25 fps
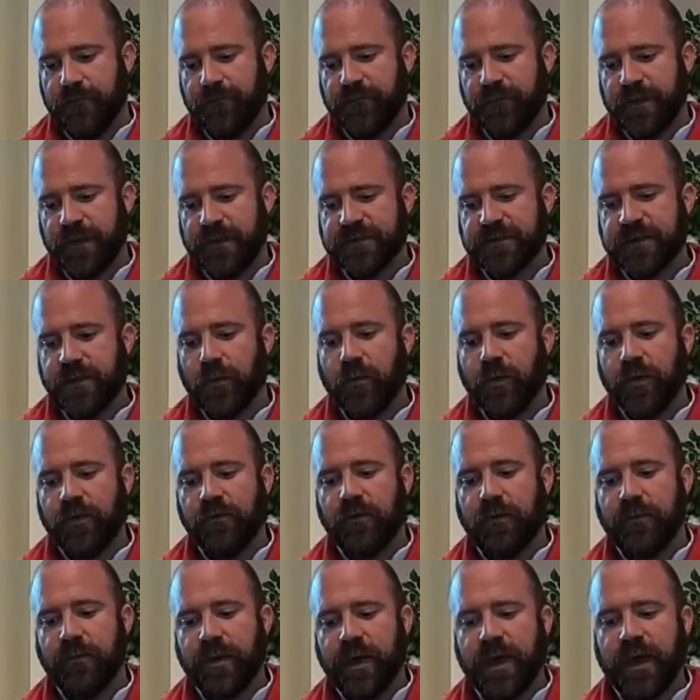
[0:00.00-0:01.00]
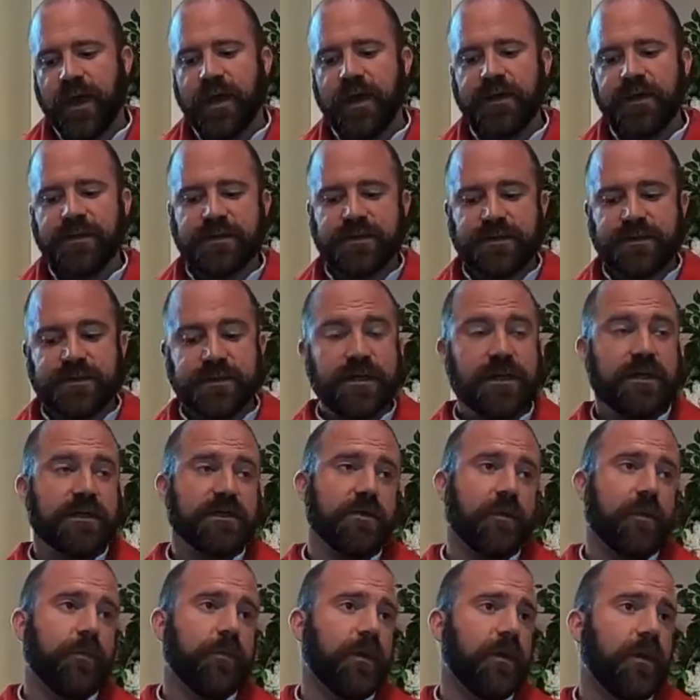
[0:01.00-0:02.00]
And so we repay to Caesar
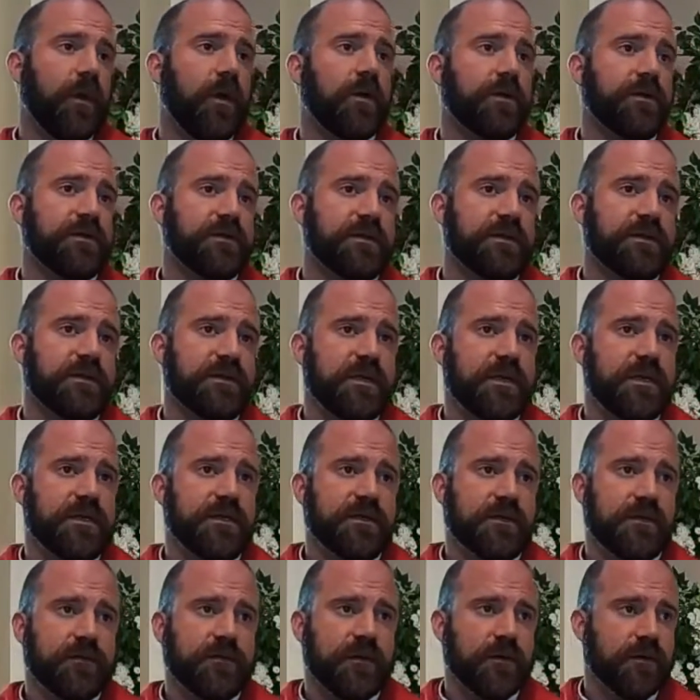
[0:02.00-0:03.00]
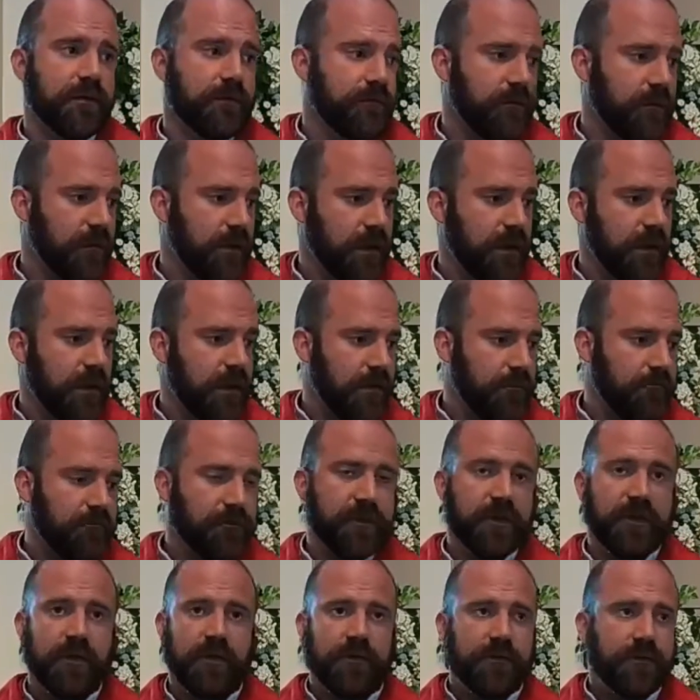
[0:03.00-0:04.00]
what belongs to Caesar,
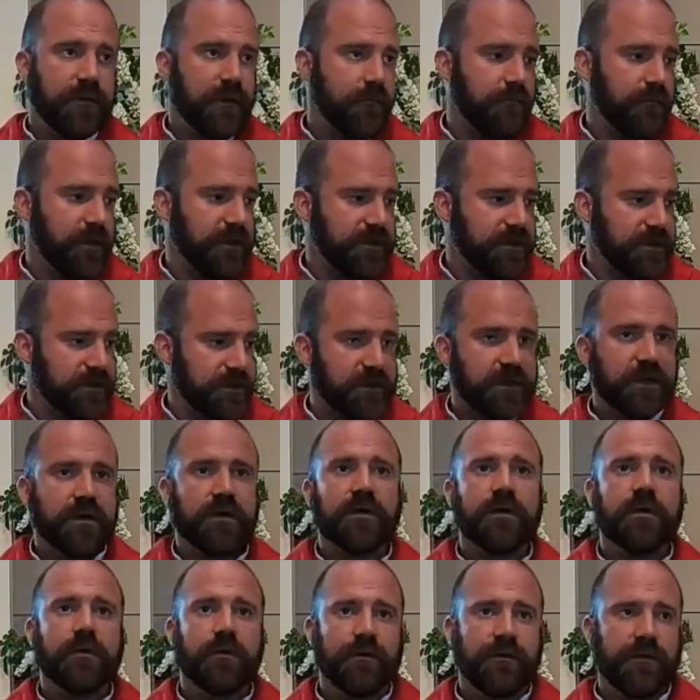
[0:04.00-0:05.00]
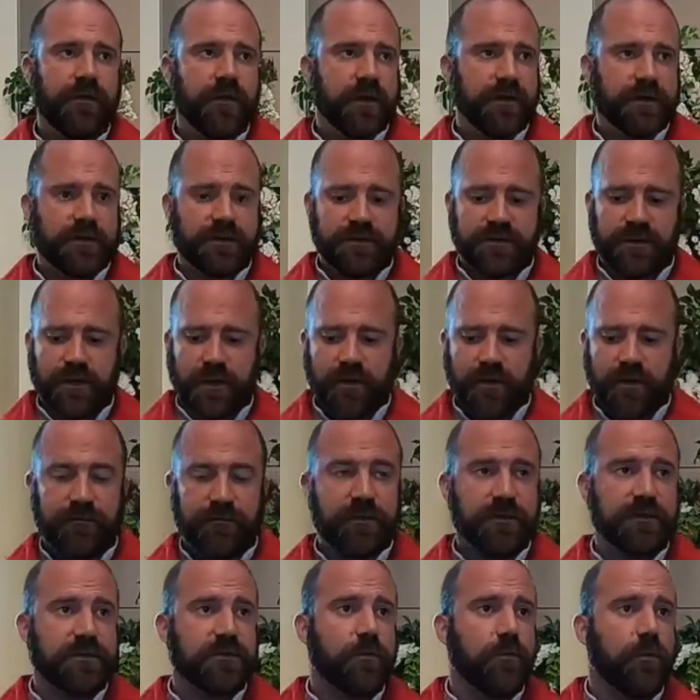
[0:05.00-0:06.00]
the material things of
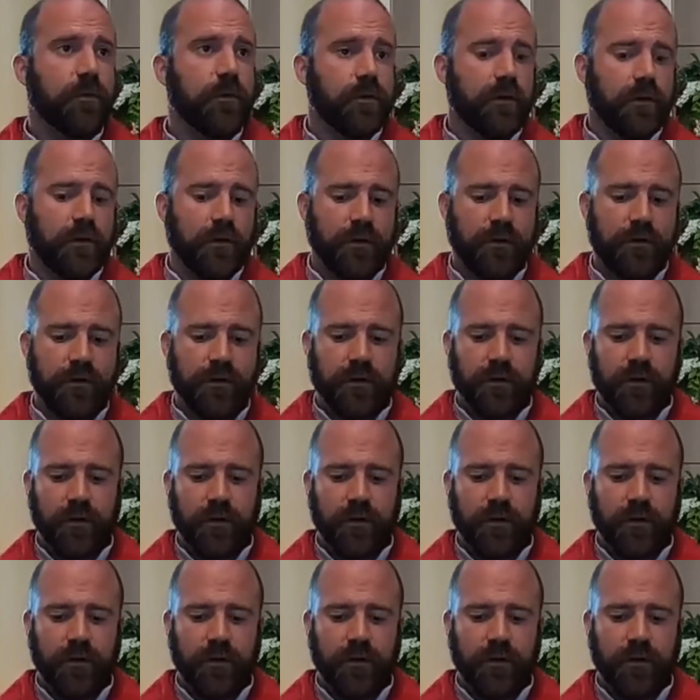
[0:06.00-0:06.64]
world.